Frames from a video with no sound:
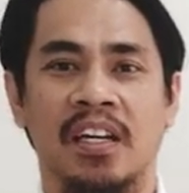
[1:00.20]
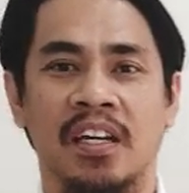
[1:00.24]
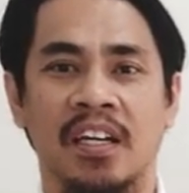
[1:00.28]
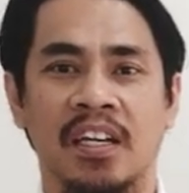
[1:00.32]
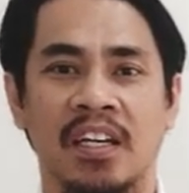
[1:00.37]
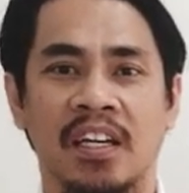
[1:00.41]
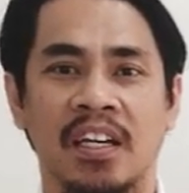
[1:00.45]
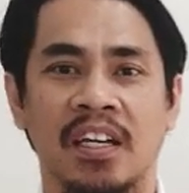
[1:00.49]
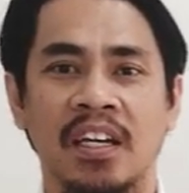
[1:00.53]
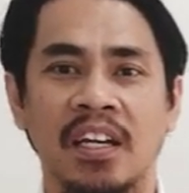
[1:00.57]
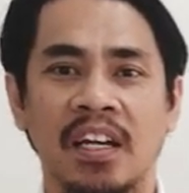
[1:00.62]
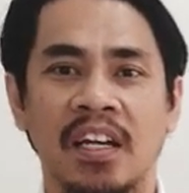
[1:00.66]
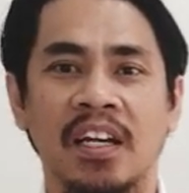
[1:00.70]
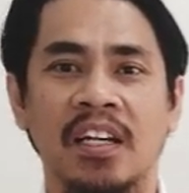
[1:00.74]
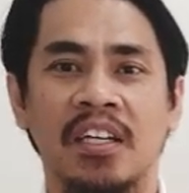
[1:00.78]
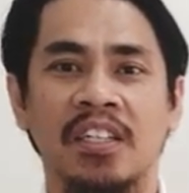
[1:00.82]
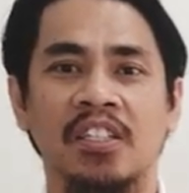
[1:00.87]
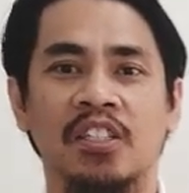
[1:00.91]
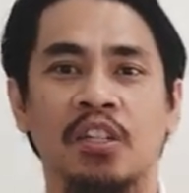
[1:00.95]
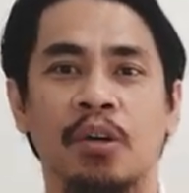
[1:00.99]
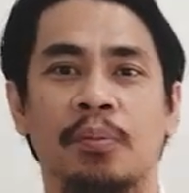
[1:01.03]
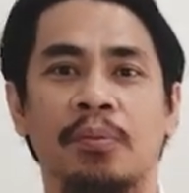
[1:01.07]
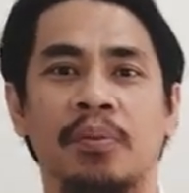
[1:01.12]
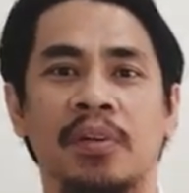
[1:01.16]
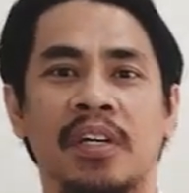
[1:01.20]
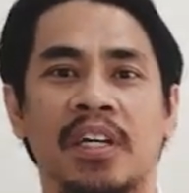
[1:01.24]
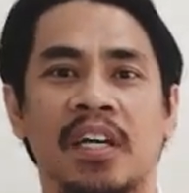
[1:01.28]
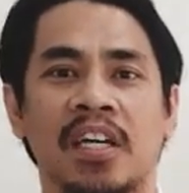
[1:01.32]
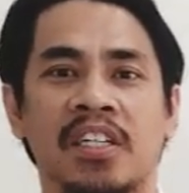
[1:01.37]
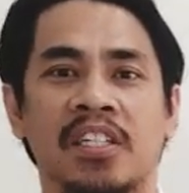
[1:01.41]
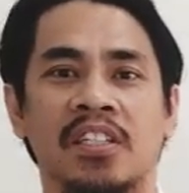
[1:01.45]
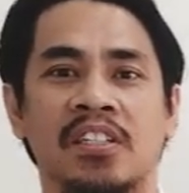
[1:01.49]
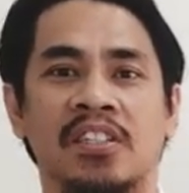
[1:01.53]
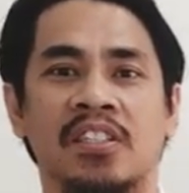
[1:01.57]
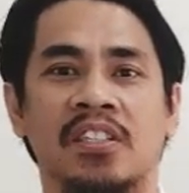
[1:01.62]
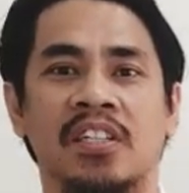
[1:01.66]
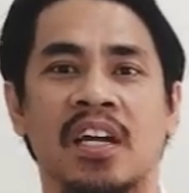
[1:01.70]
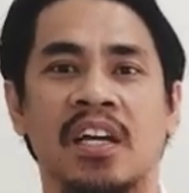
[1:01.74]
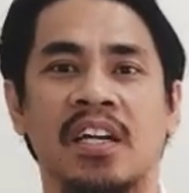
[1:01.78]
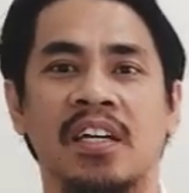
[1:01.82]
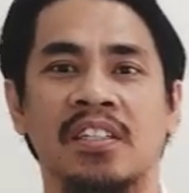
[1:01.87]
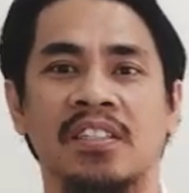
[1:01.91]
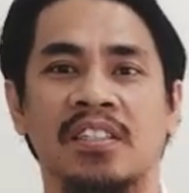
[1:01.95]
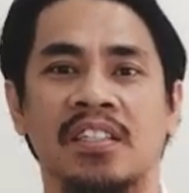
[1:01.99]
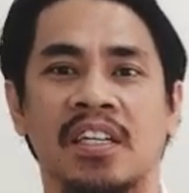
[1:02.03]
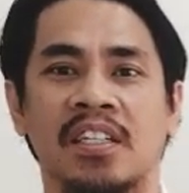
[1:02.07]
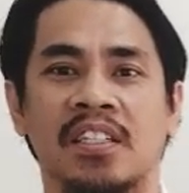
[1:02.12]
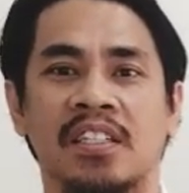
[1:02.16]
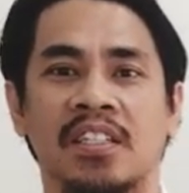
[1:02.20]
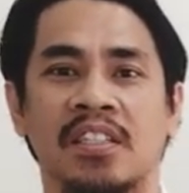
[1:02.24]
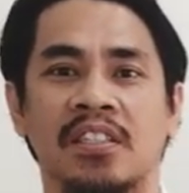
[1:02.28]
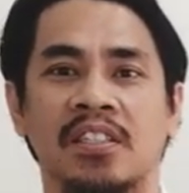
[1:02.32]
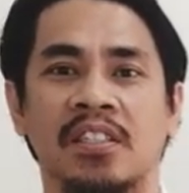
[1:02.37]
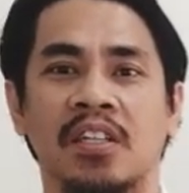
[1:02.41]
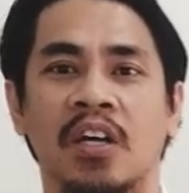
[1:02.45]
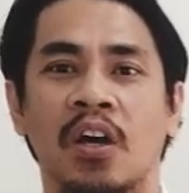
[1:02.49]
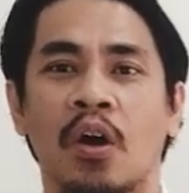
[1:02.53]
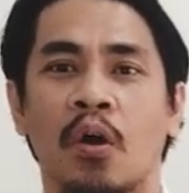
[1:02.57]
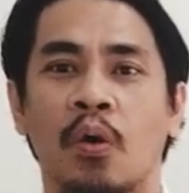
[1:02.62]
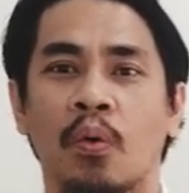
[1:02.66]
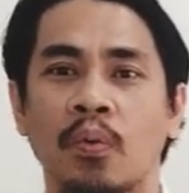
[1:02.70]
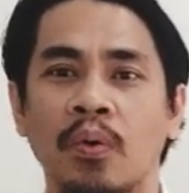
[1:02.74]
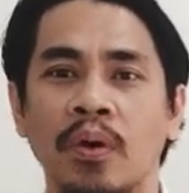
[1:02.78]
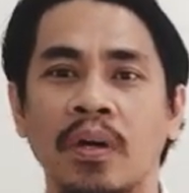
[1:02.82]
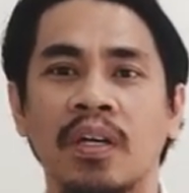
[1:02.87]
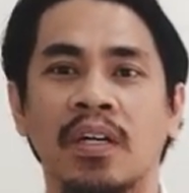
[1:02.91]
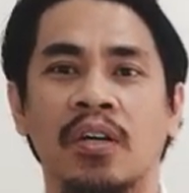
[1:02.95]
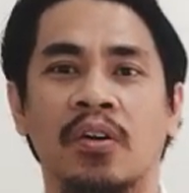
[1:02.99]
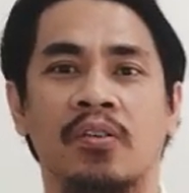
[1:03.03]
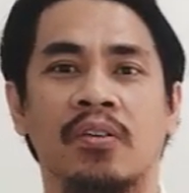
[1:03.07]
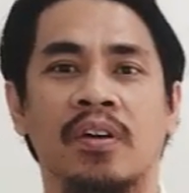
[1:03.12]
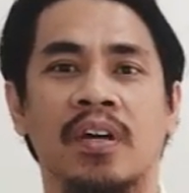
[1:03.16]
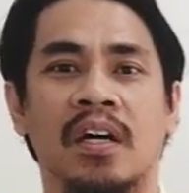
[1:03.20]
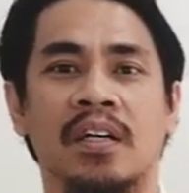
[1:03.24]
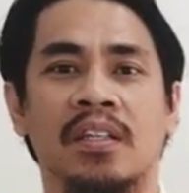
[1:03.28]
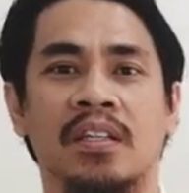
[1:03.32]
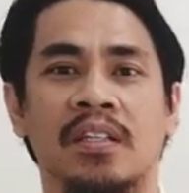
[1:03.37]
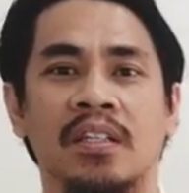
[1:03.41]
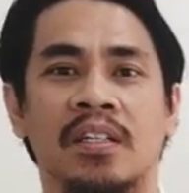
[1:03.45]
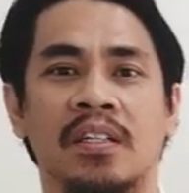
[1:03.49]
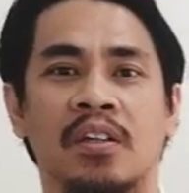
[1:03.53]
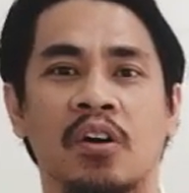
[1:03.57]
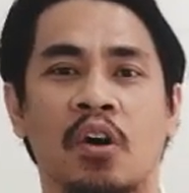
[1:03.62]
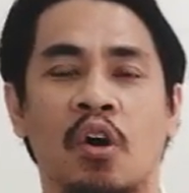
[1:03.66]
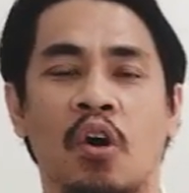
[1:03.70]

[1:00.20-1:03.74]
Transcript: The English communication training sessions were conducted